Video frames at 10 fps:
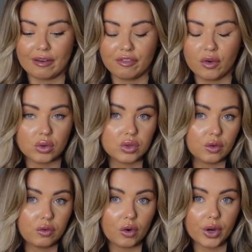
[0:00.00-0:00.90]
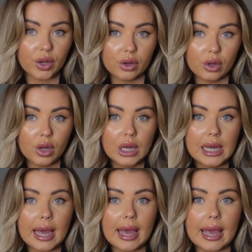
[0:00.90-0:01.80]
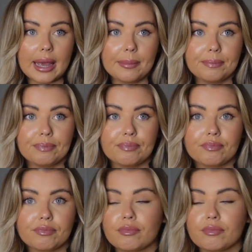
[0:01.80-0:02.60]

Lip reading: a photo for you in